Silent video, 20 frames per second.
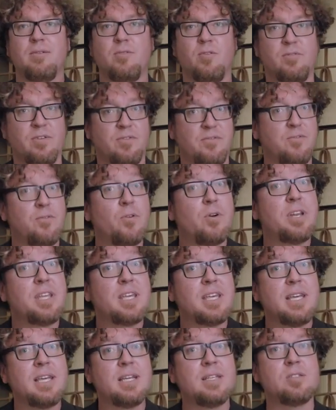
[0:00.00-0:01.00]
over 40
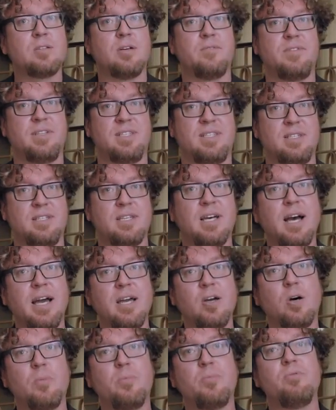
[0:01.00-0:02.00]
years of its
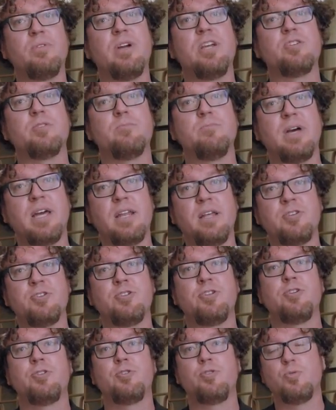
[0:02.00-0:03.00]
entire operation,
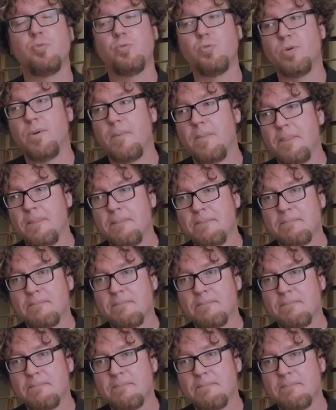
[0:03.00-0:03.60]
managed to